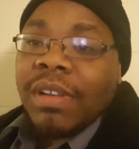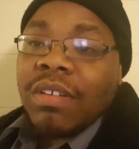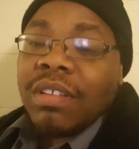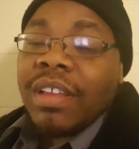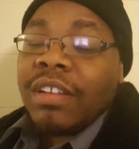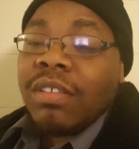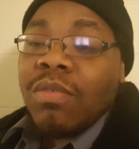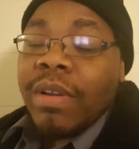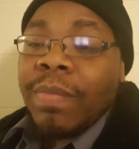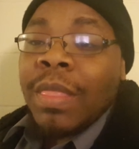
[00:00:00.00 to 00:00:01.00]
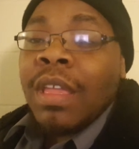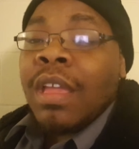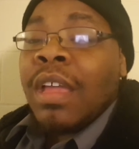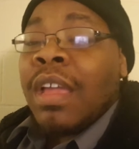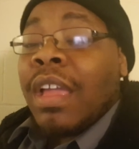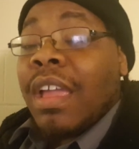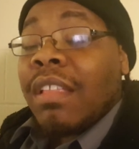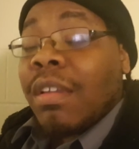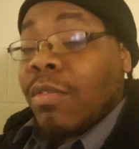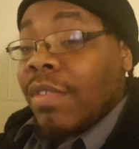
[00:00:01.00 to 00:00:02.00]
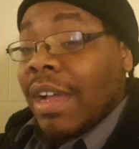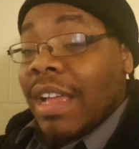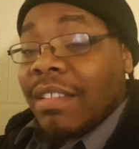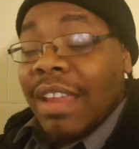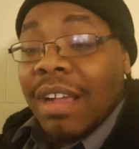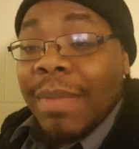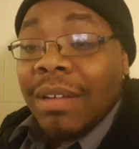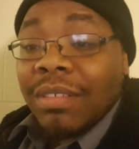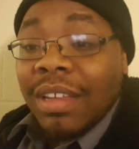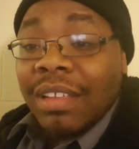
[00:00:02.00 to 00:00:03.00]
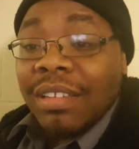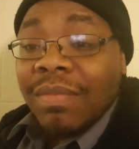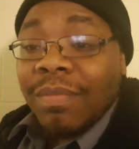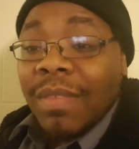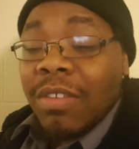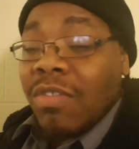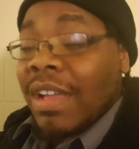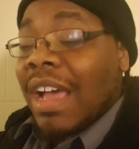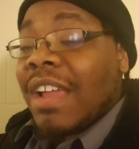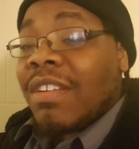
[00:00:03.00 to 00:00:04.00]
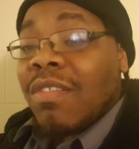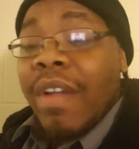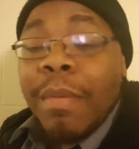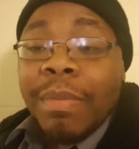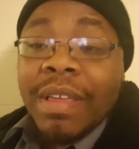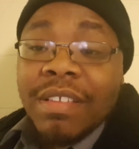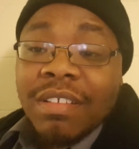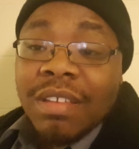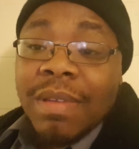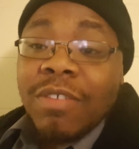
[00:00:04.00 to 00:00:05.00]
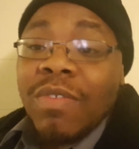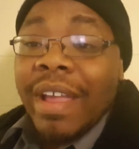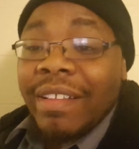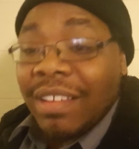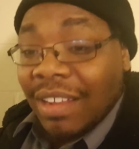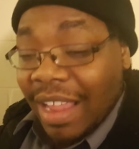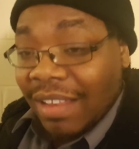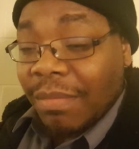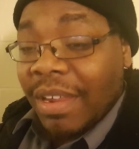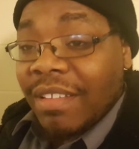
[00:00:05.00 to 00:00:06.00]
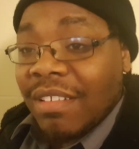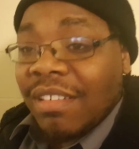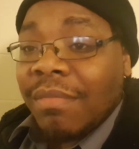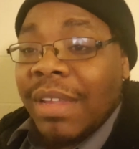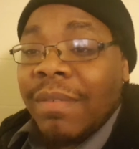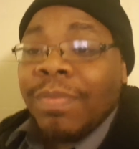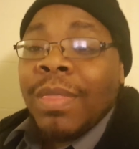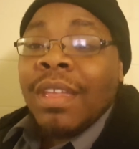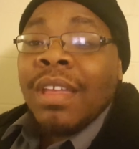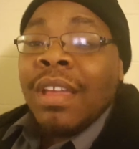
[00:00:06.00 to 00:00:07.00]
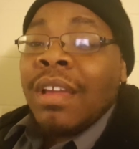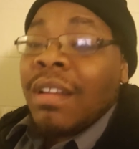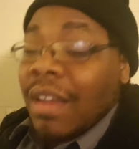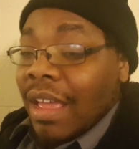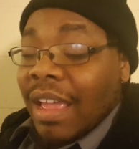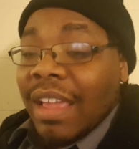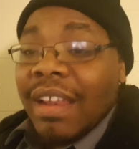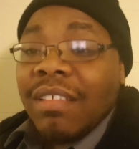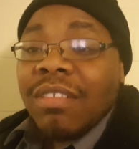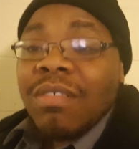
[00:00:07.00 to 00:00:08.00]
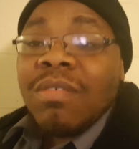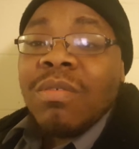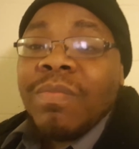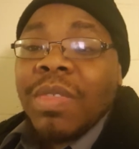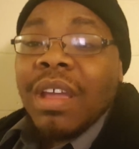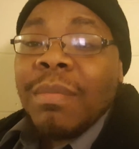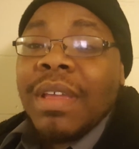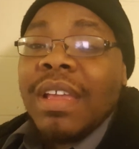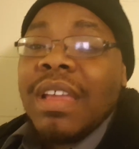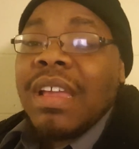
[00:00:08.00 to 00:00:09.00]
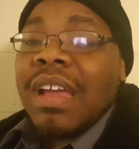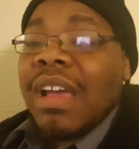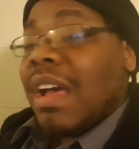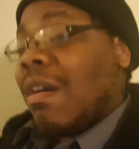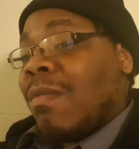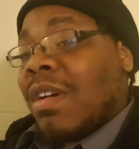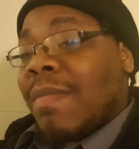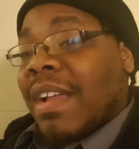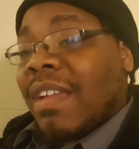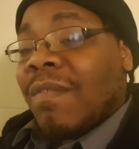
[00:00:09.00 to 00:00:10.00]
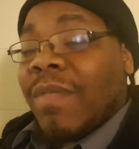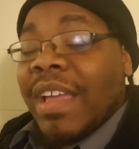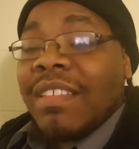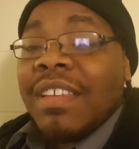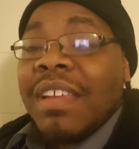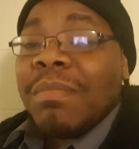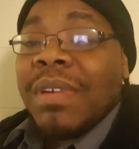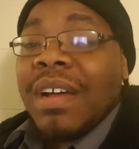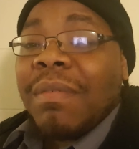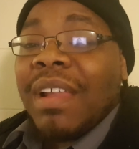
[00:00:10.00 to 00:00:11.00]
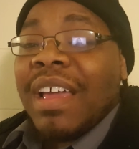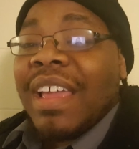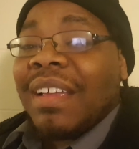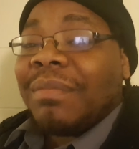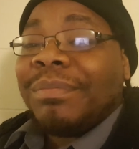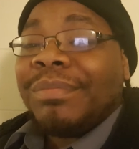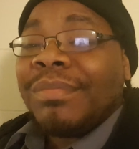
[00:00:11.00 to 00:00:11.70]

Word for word: below. There's a link to it. And tell what you guys think about this. If you guys do have a PlayStation TV, if you actually like the PlayStation TV, hey, that's cool. I mean, I was about to invest in it, but I'm like